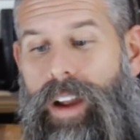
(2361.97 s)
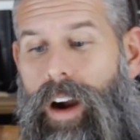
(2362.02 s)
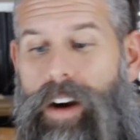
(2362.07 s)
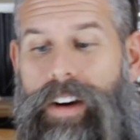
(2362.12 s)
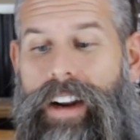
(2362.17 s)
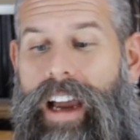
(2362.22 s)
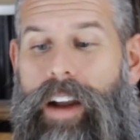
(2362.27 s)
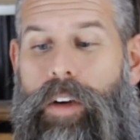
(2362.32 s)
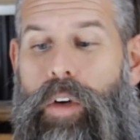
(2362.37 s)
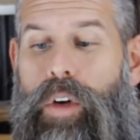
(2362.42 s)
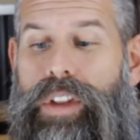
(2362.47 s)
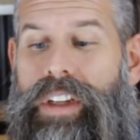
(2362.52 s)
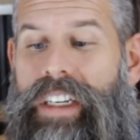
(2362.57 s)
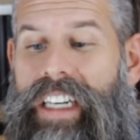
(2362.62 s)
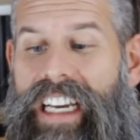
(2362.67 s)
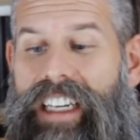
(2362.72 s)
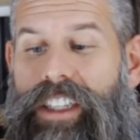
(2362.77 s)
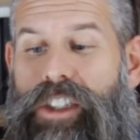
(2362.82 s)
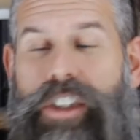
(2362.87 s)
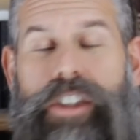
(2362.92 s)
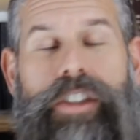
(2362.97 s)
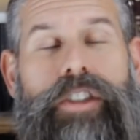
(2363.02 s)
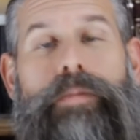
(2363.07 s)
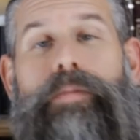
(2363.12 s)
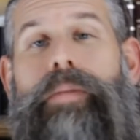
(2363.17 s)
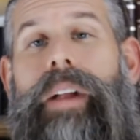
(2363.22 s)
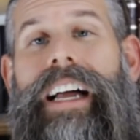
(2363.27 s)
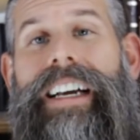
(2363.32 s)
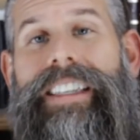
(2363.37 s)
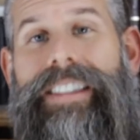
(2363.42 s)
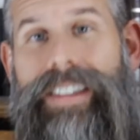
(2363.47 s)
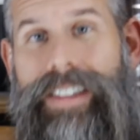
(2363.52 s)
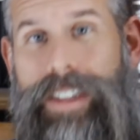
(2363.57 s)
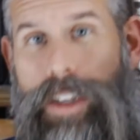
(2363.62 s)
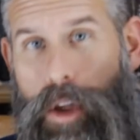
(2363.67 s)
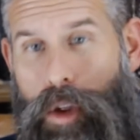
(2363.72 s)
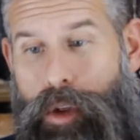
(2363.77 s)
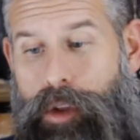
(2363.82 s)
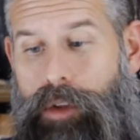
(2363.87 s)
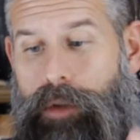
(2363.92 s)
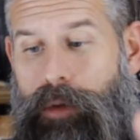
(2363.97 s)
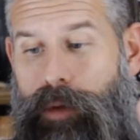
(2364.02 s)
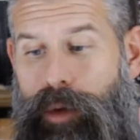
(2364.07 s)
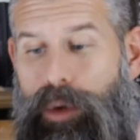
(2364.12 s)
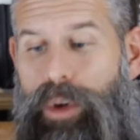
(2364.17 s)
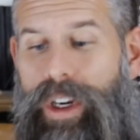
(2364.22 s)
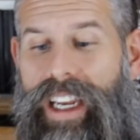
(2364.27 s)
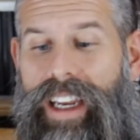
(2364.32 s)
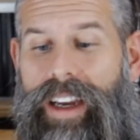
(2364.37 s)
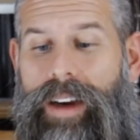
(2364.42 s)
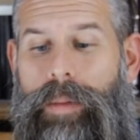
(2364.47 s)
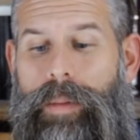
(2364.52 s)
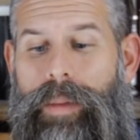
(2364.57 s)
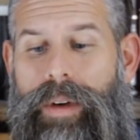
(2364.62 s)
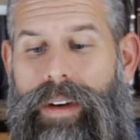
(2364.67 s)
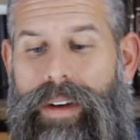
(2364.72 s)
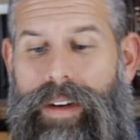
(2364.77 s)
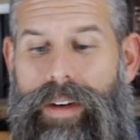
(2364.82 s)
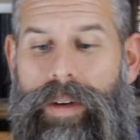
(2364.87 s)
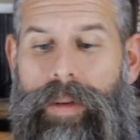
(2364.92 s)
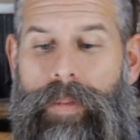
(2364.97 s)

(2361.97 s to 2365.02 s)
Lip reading: Are not all the nations blessed through him?